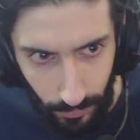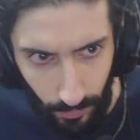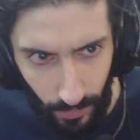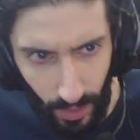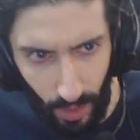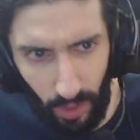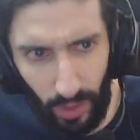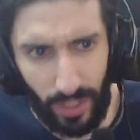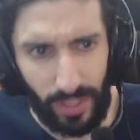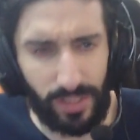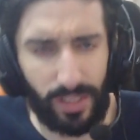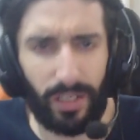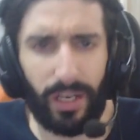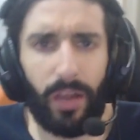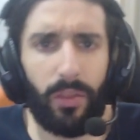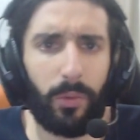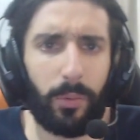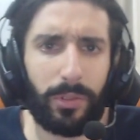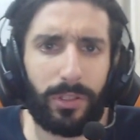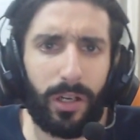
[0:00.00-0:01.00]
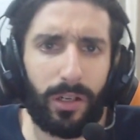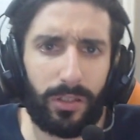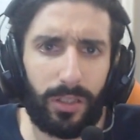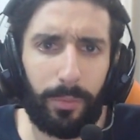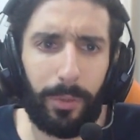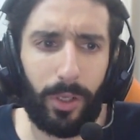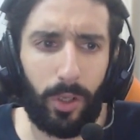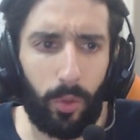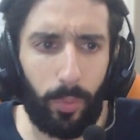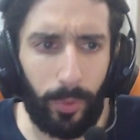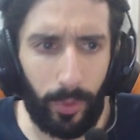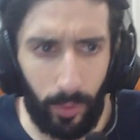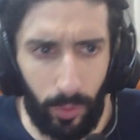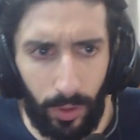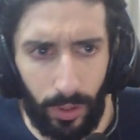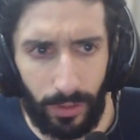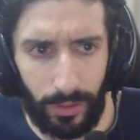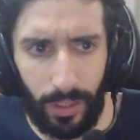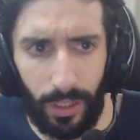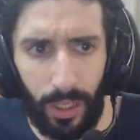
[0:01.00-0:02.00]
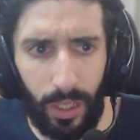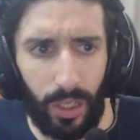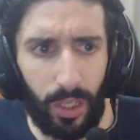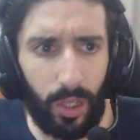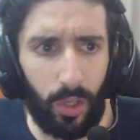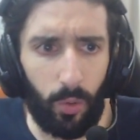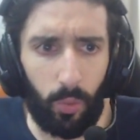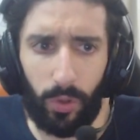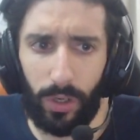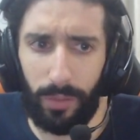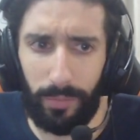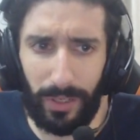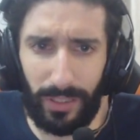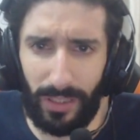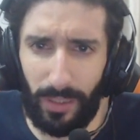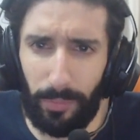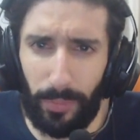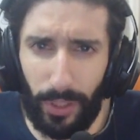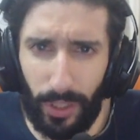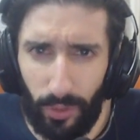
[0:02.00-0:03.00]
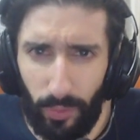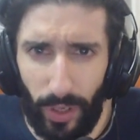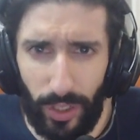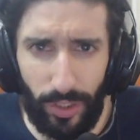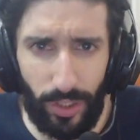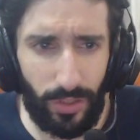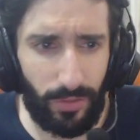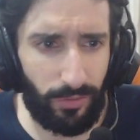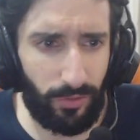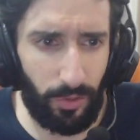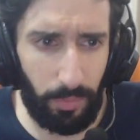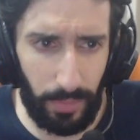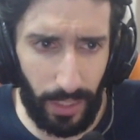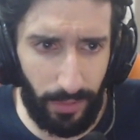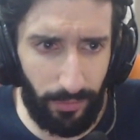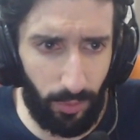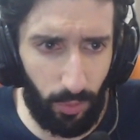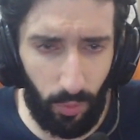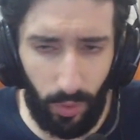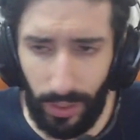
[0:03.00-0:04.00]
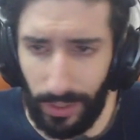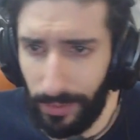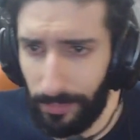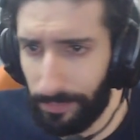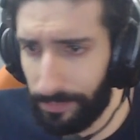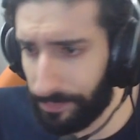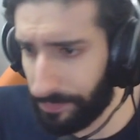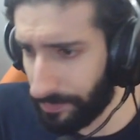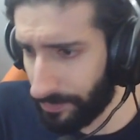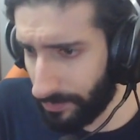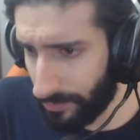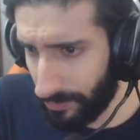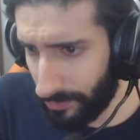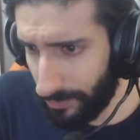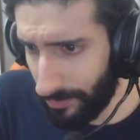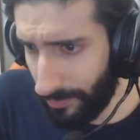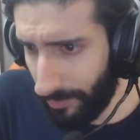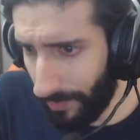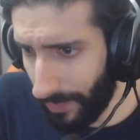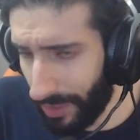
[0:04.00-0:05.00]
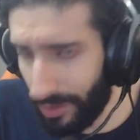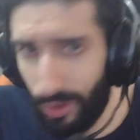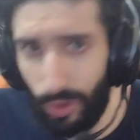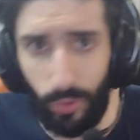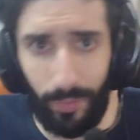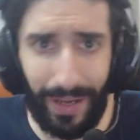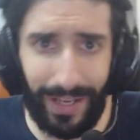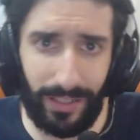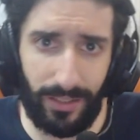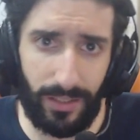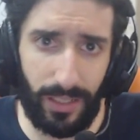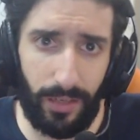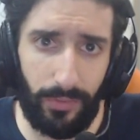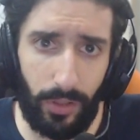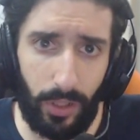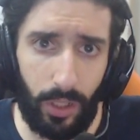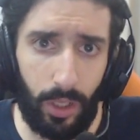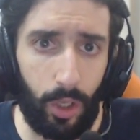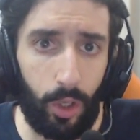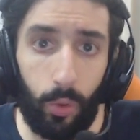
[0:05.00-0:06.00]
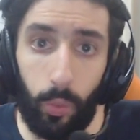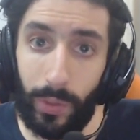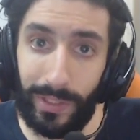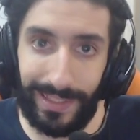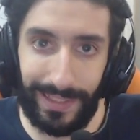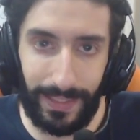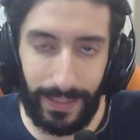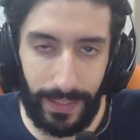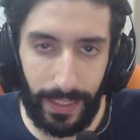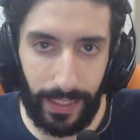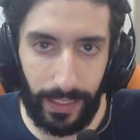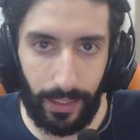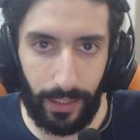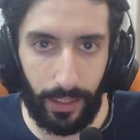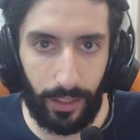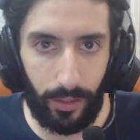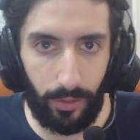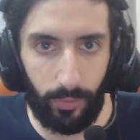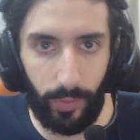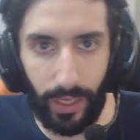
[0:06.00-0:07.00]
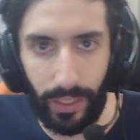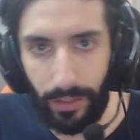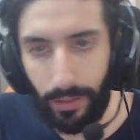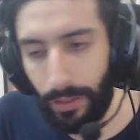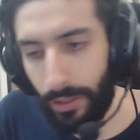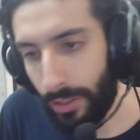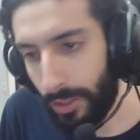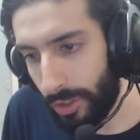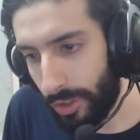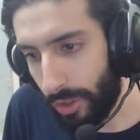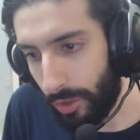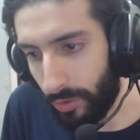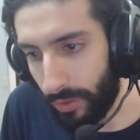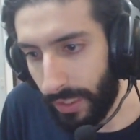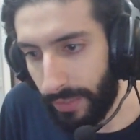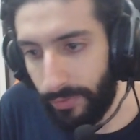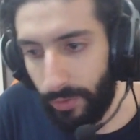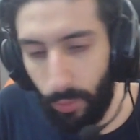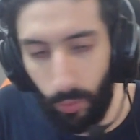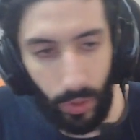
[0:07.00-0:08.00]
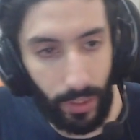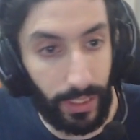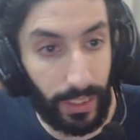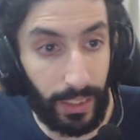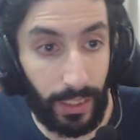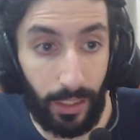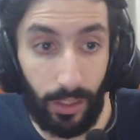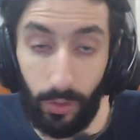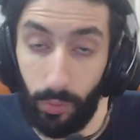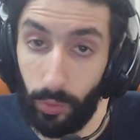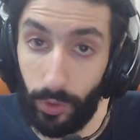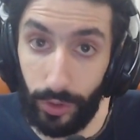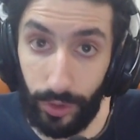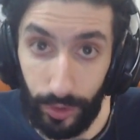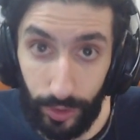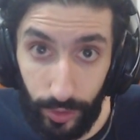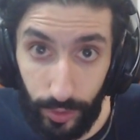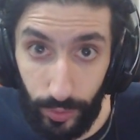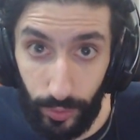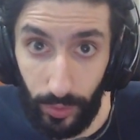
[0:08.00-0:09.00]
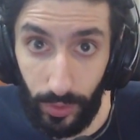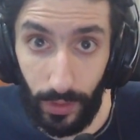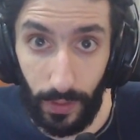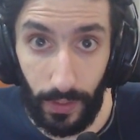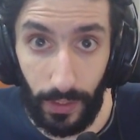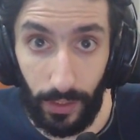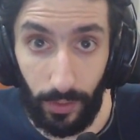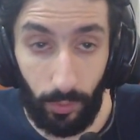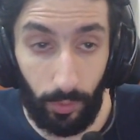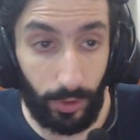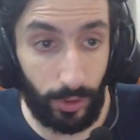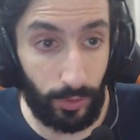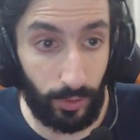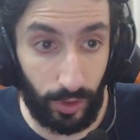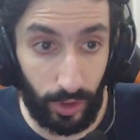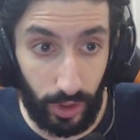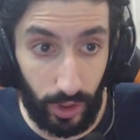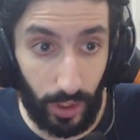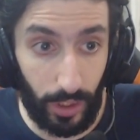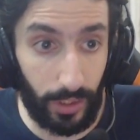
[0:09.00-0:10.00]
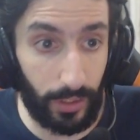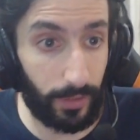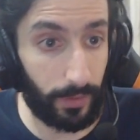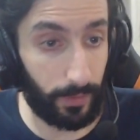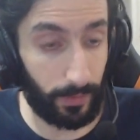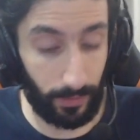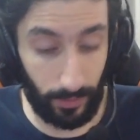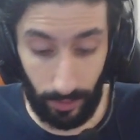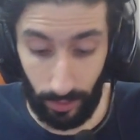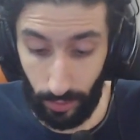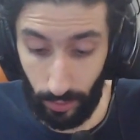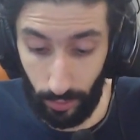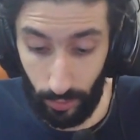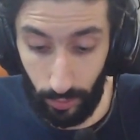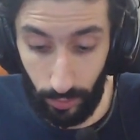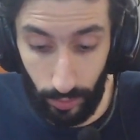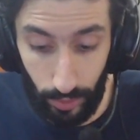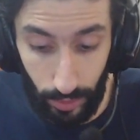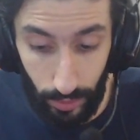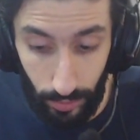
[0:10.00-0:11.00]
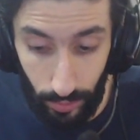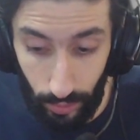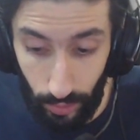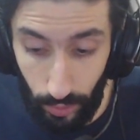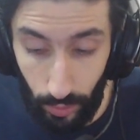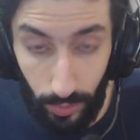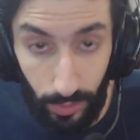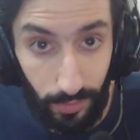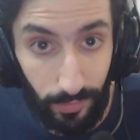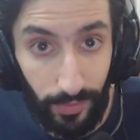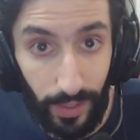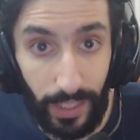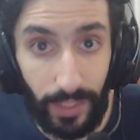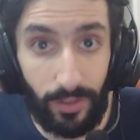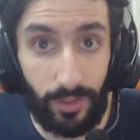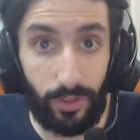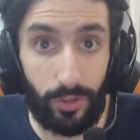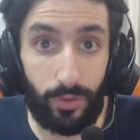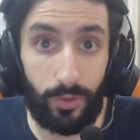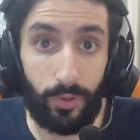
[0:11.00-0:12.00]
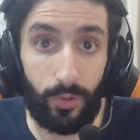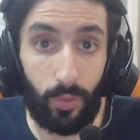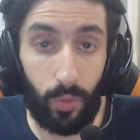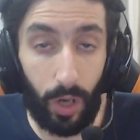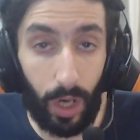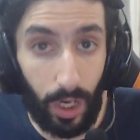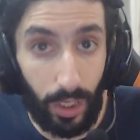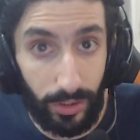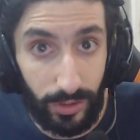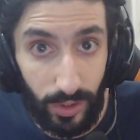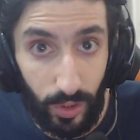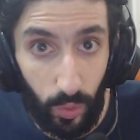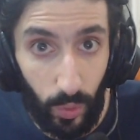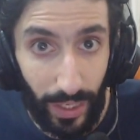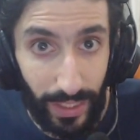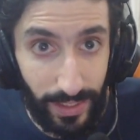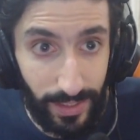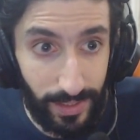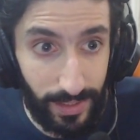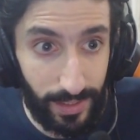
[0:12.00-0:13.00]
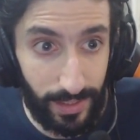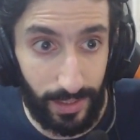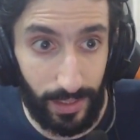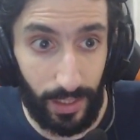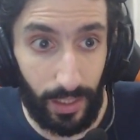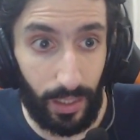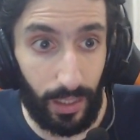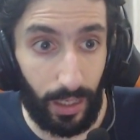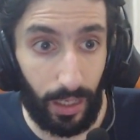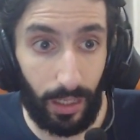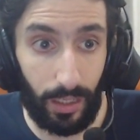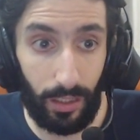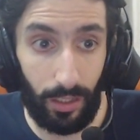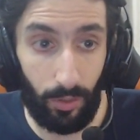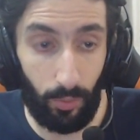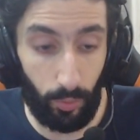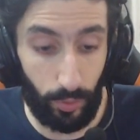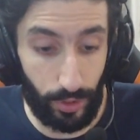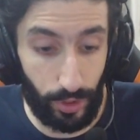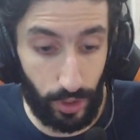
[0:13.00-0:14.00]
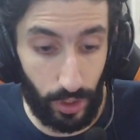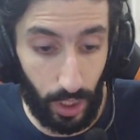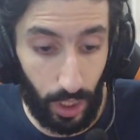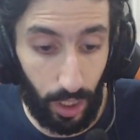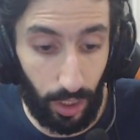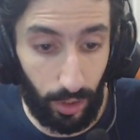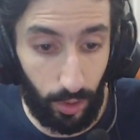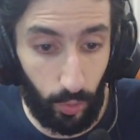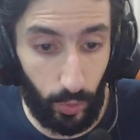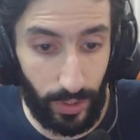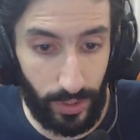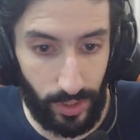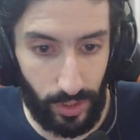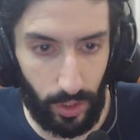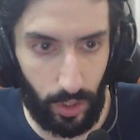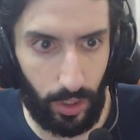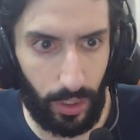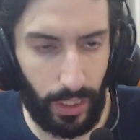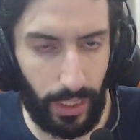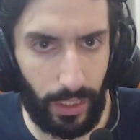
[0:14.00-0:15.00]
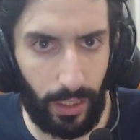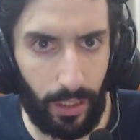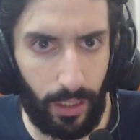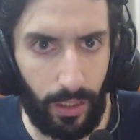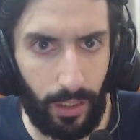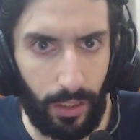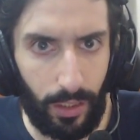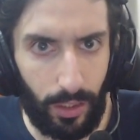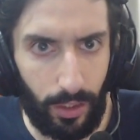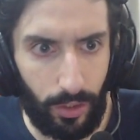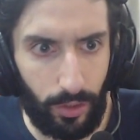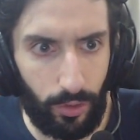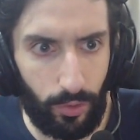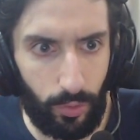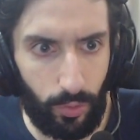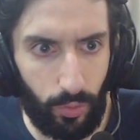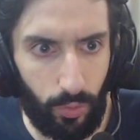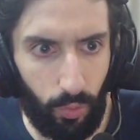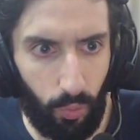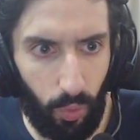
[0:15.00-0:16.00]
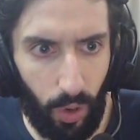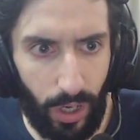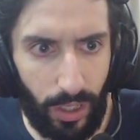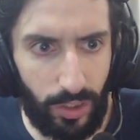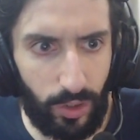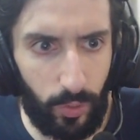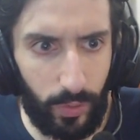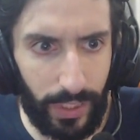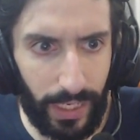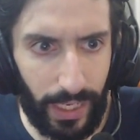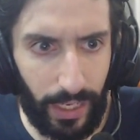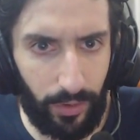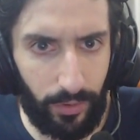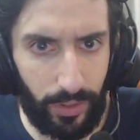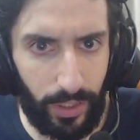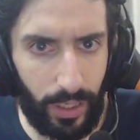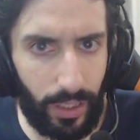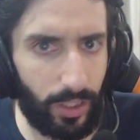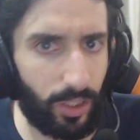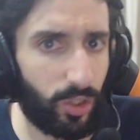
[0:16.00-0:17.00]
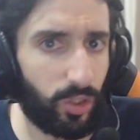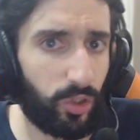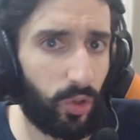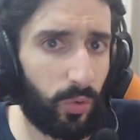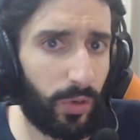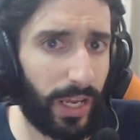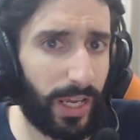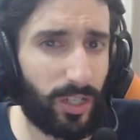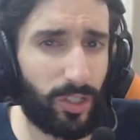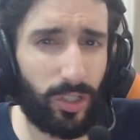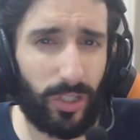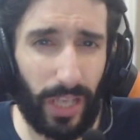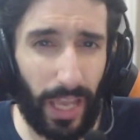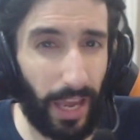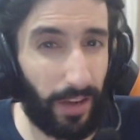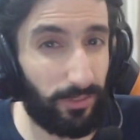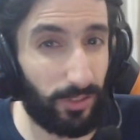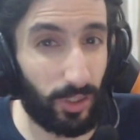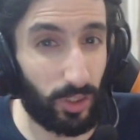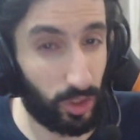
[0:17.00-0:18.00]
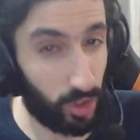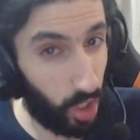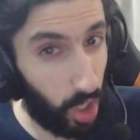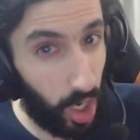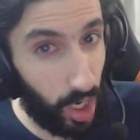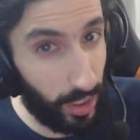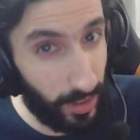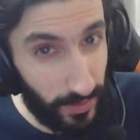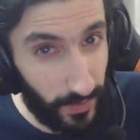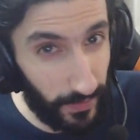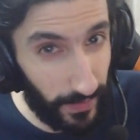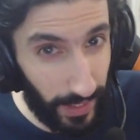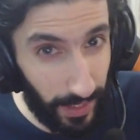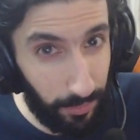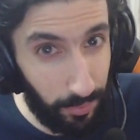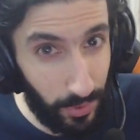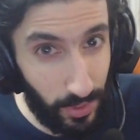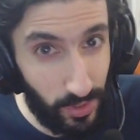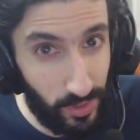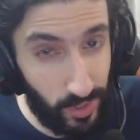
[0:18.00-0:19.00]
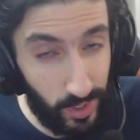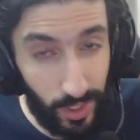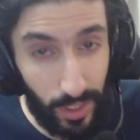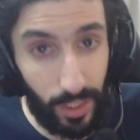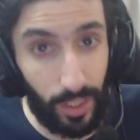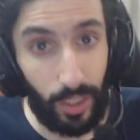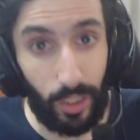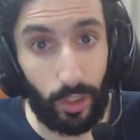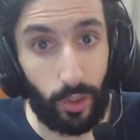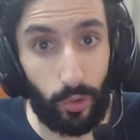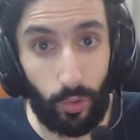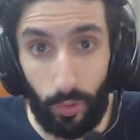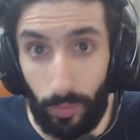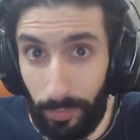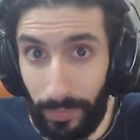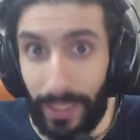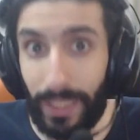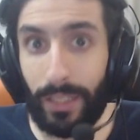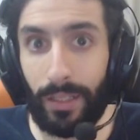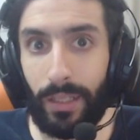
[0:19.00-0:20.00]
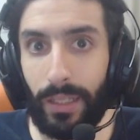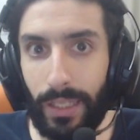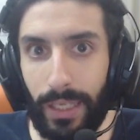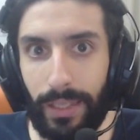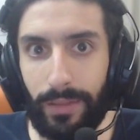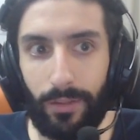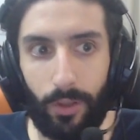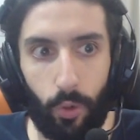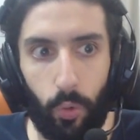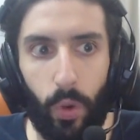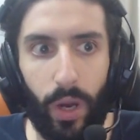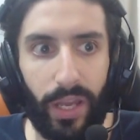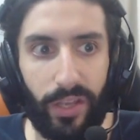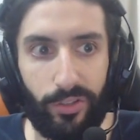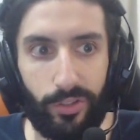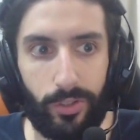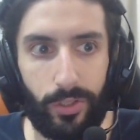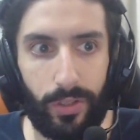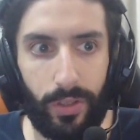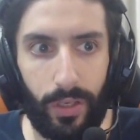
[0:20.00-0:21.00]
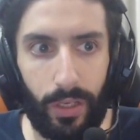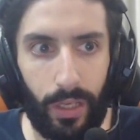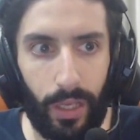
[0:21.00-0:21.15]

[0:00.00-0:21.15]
Okay, so now that we talked about open world, what about the progression from level 1 to max level? What's it like? Right, so level 1 in Guild Wars 2, when you start, you do events, you do heart quests, uh, which heart quests are like you walk to an area, you don't actually have to talk to the NPC, you immediately get the quest.